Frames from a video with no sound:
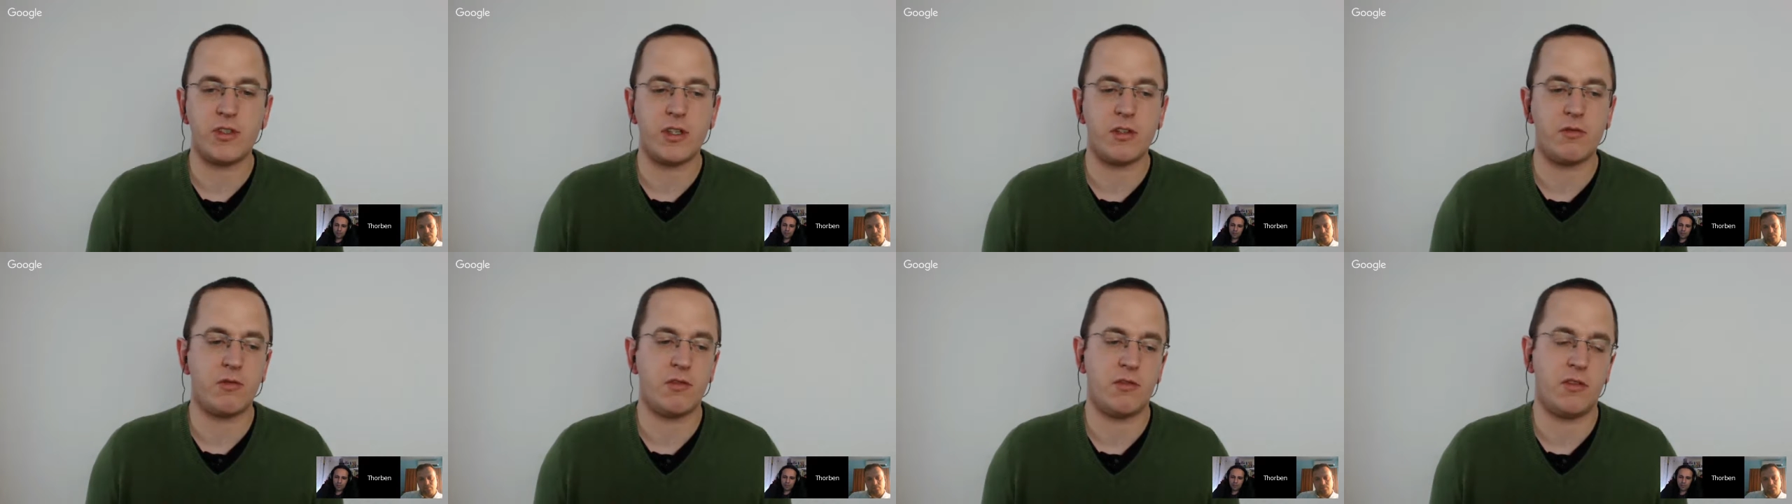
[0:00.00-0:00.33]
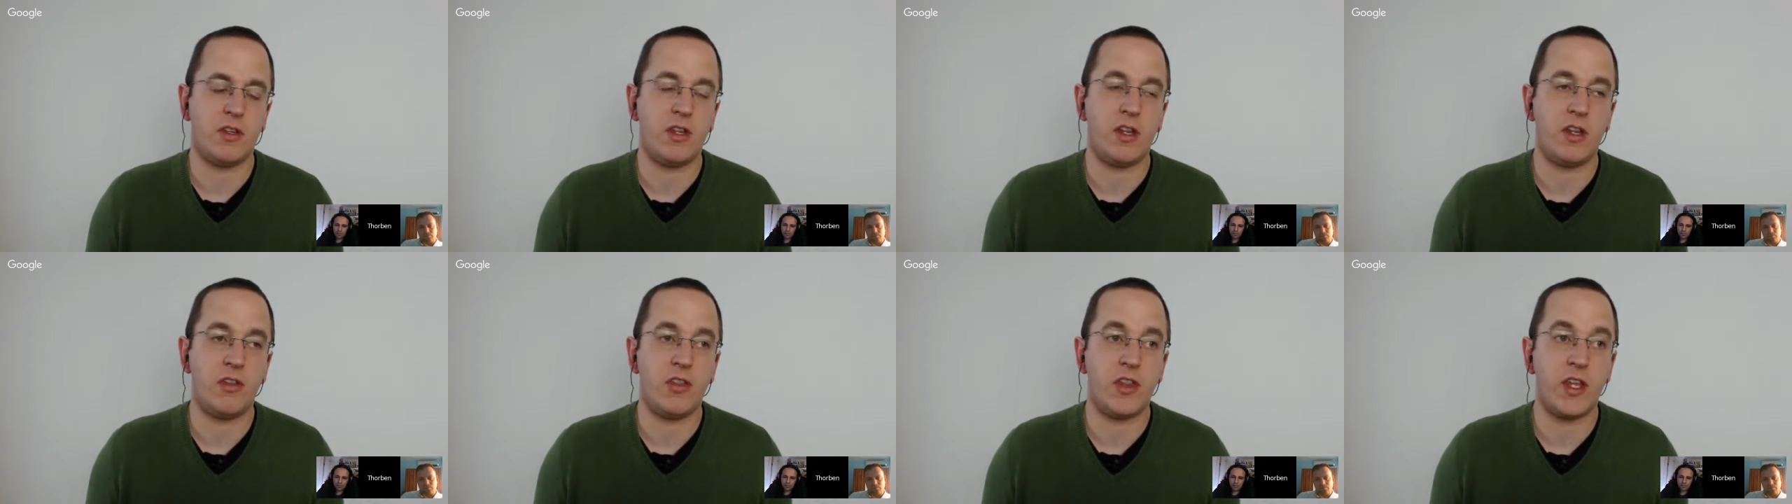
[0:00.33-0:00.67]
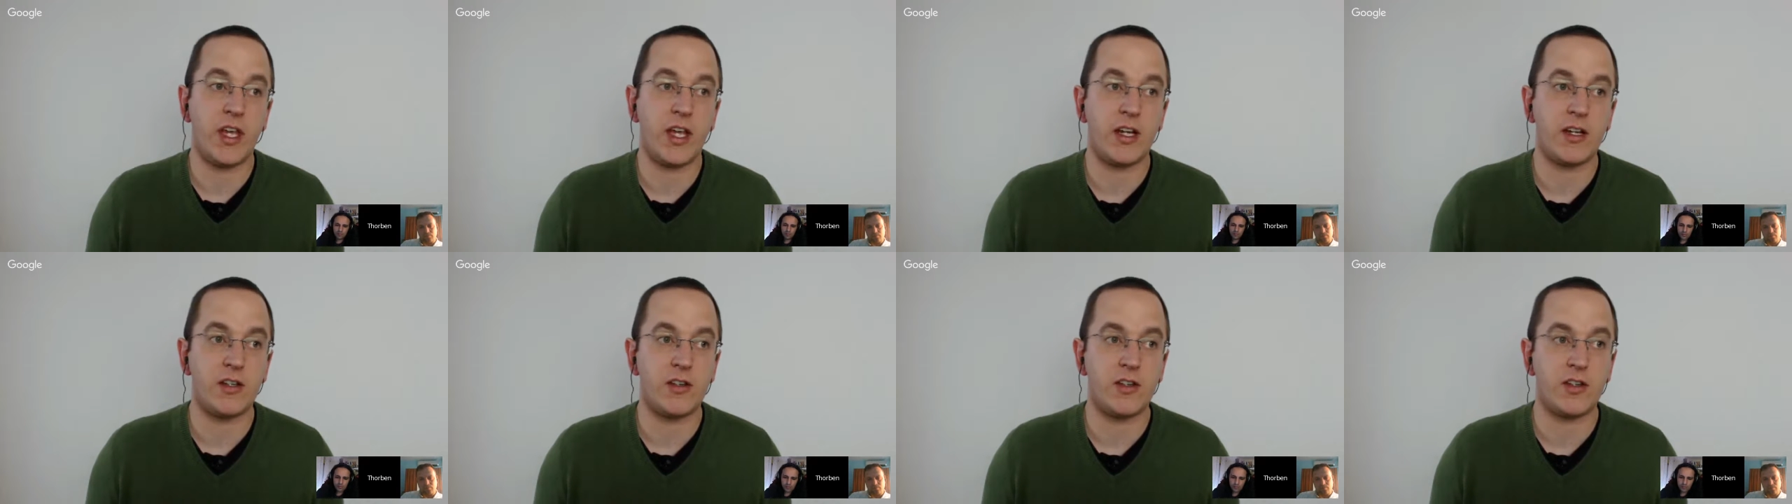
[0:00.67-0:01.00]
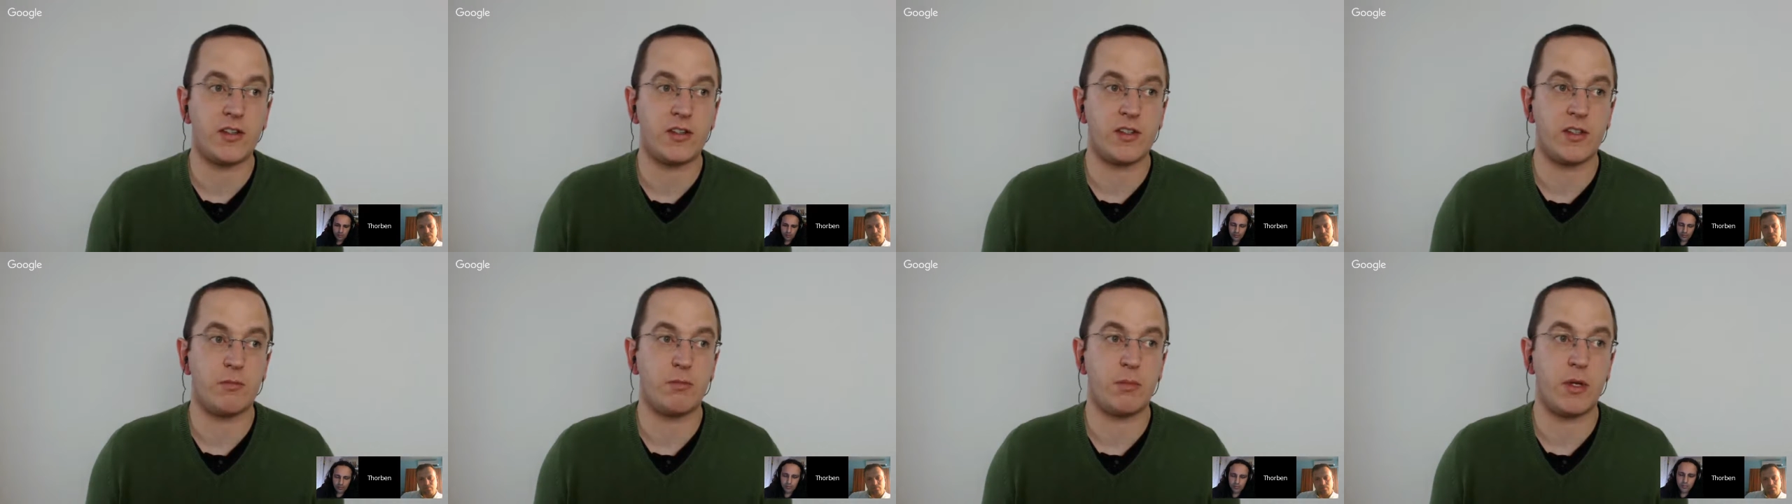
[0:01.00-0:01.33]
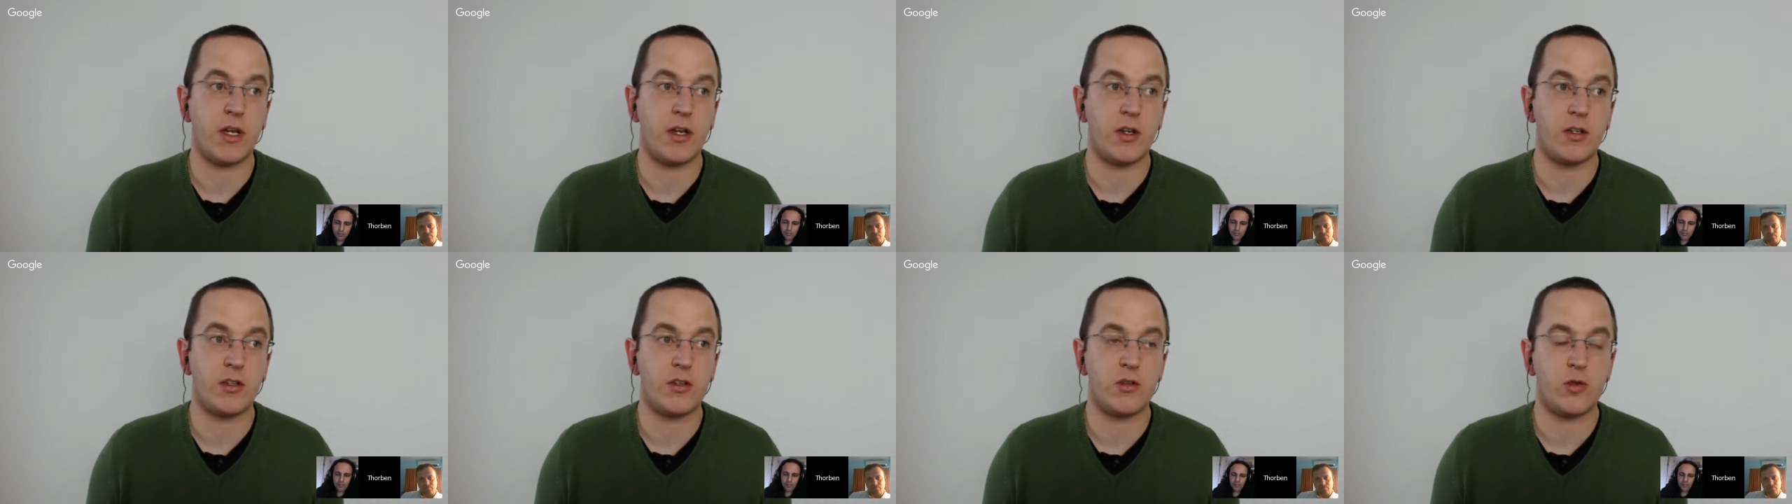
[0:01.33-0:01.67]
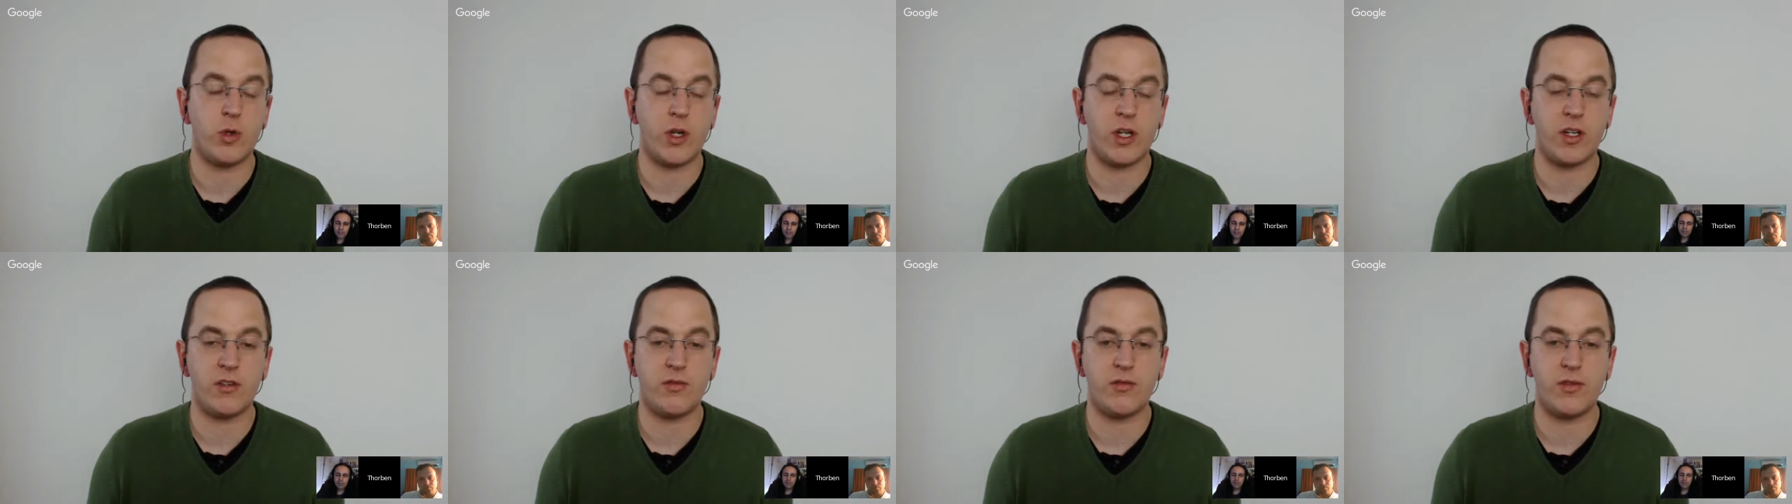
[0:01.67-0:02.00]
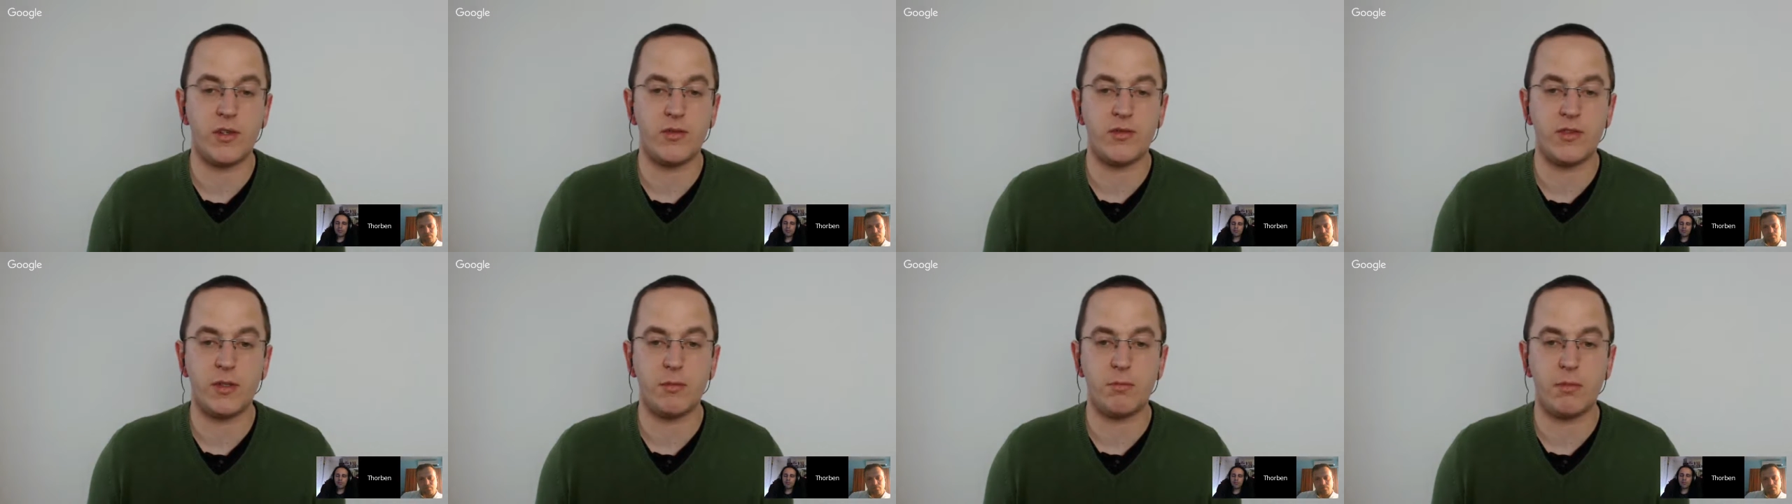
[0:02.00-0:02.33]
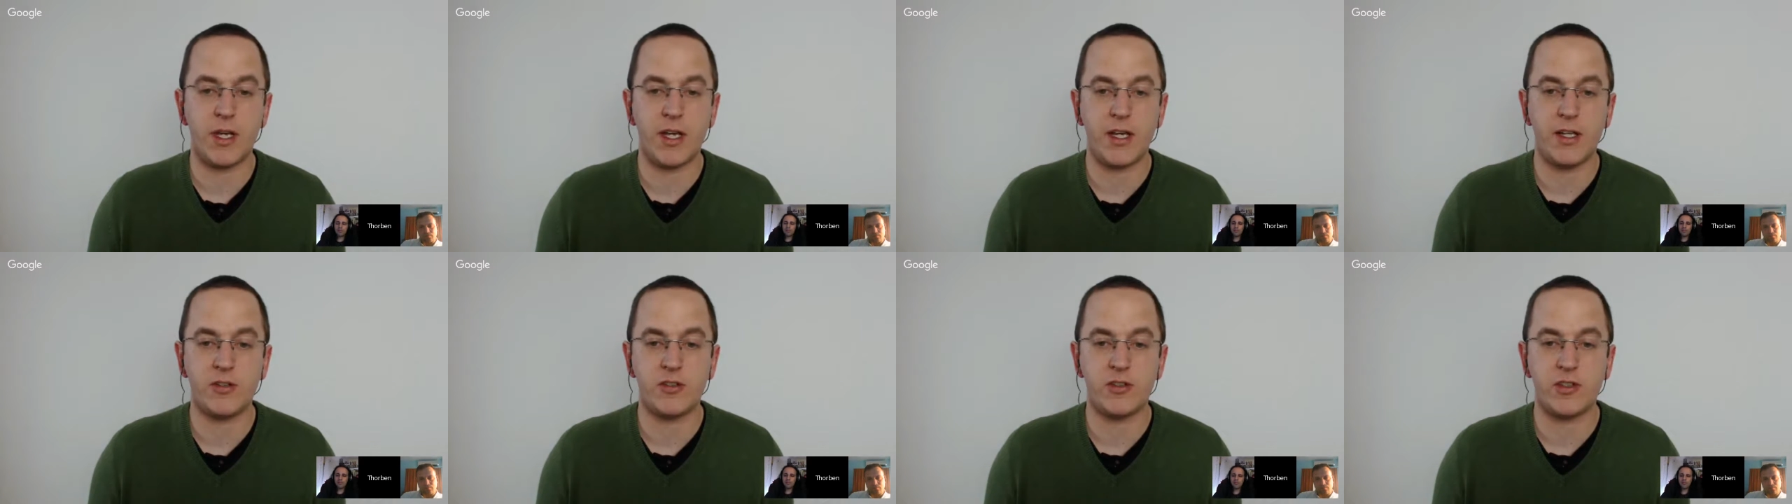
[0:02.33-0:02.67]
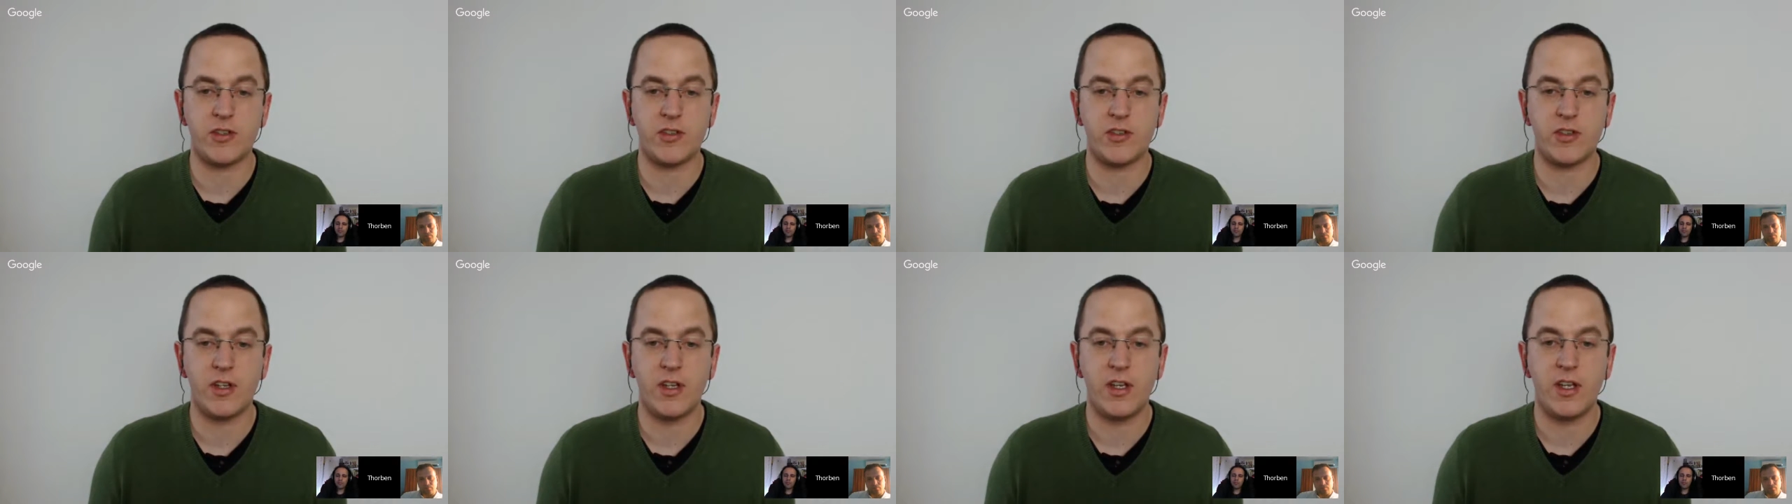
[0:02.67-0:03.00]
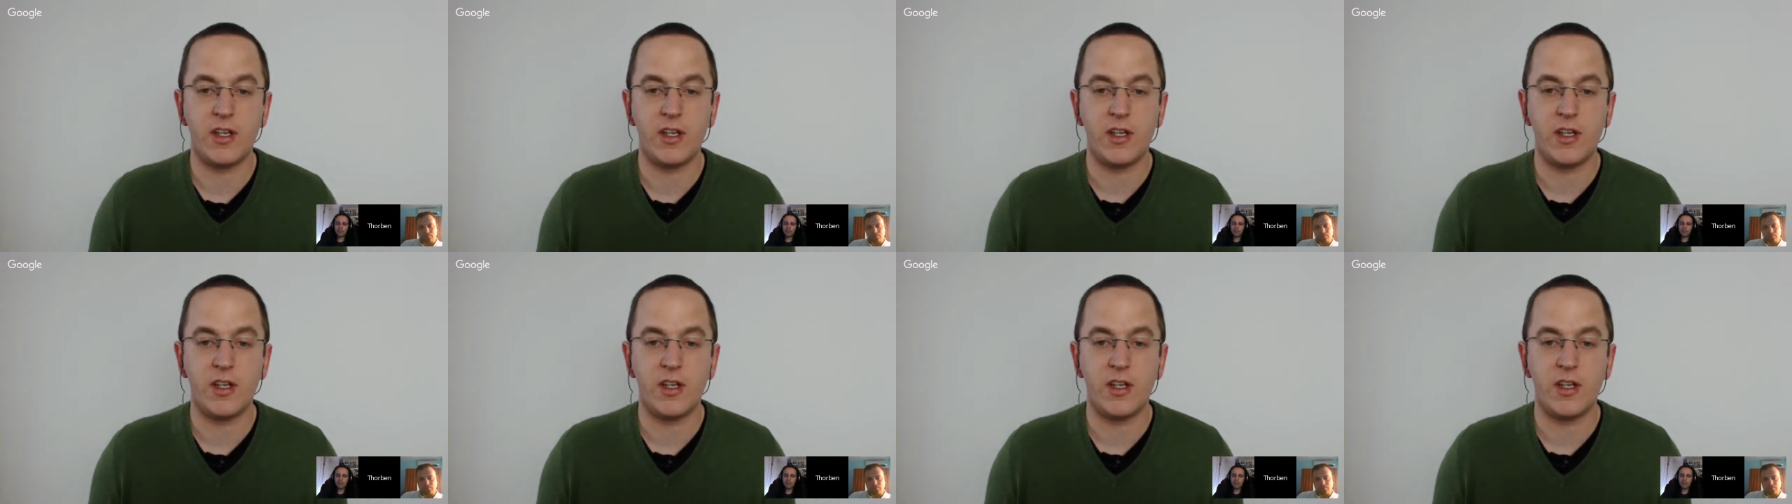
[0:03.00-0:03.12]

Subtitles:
and in the end it's about 250 pages